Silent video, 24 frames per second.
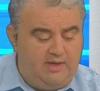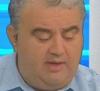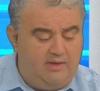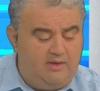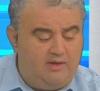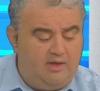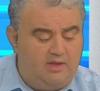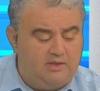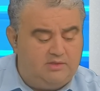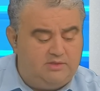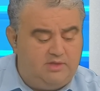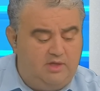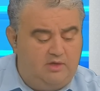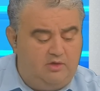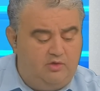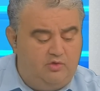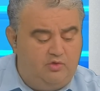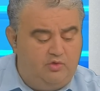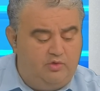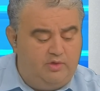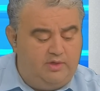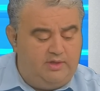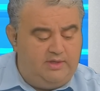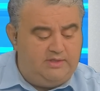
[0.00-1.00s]
I'll tell you
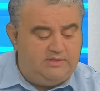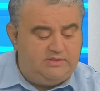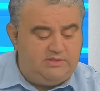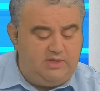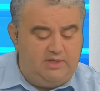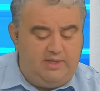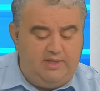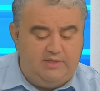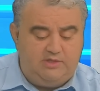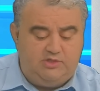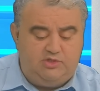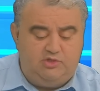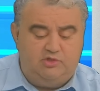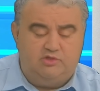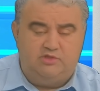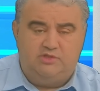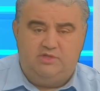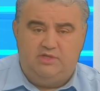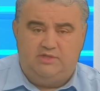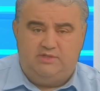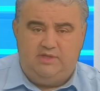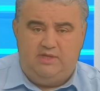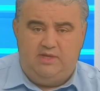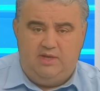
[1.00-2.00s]
who it is. Celestial
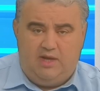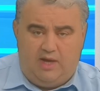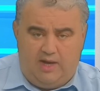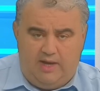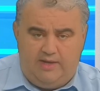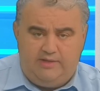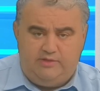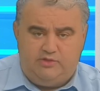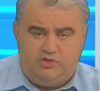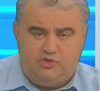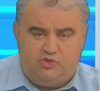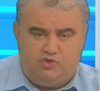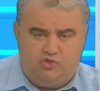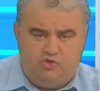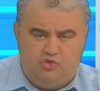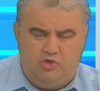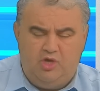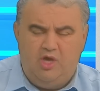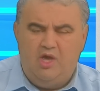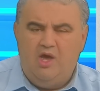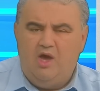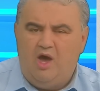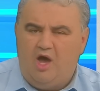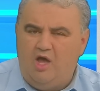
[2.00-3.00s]
City 9 to 2.
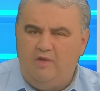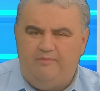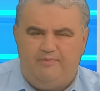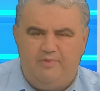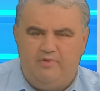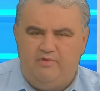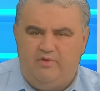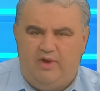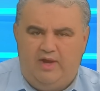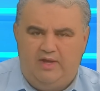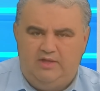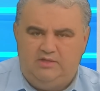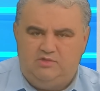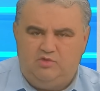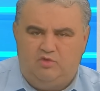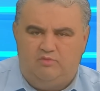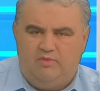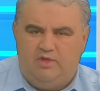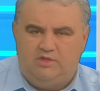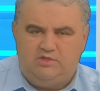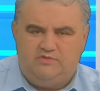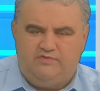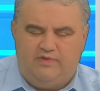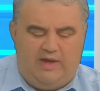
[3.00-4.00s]
Open race,
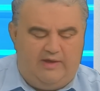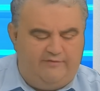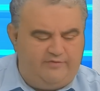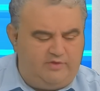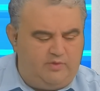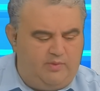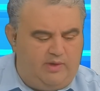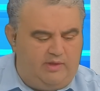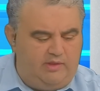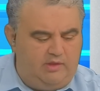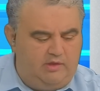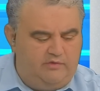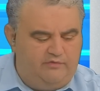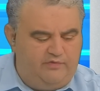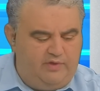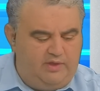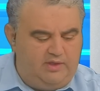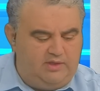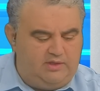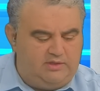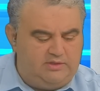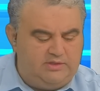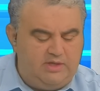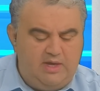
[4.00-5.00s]
almost 5 to 1 in the
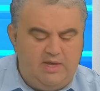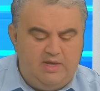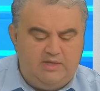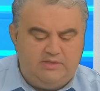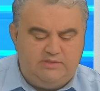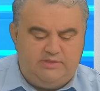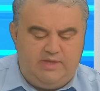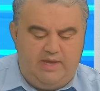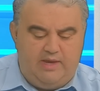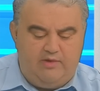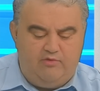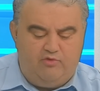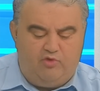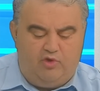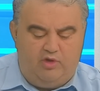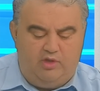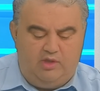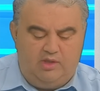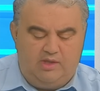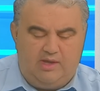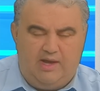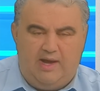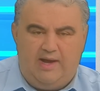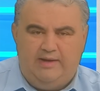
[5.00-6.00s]
field. 10 Royal
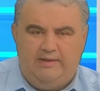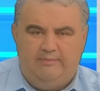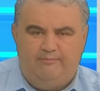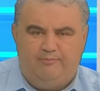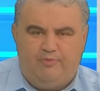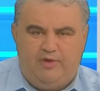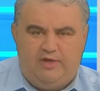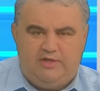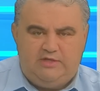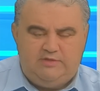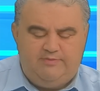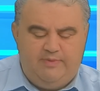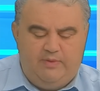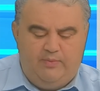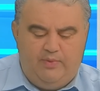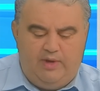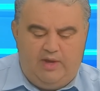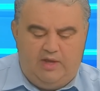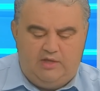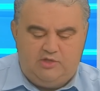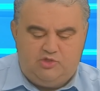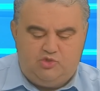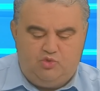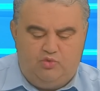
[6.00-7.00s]
Guide impressed me when
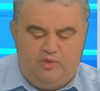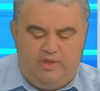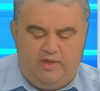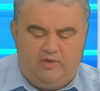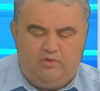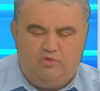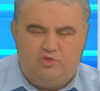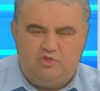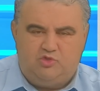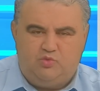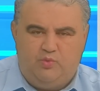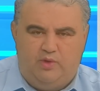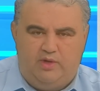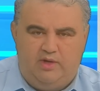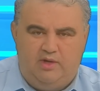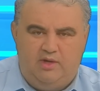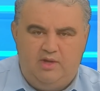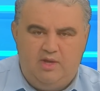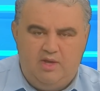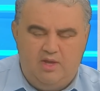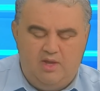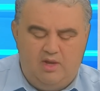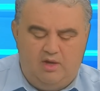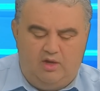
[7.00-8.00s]
I saw that horse win
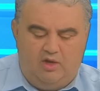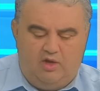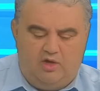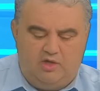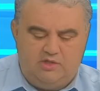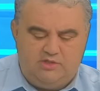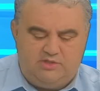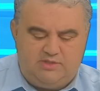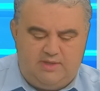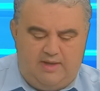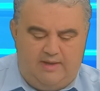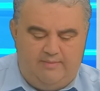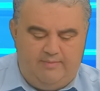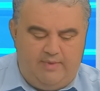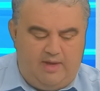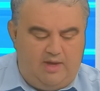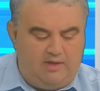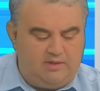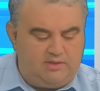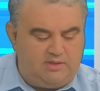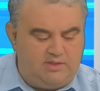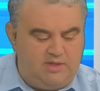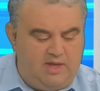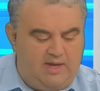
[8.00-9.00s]
last time
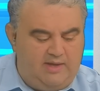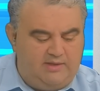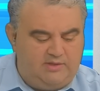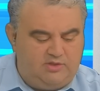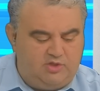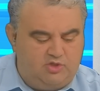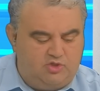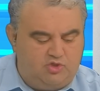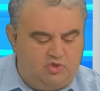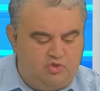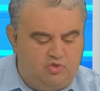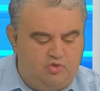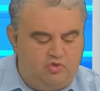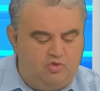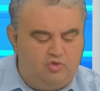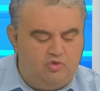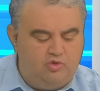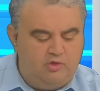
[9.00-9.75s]
out, 9 to 2.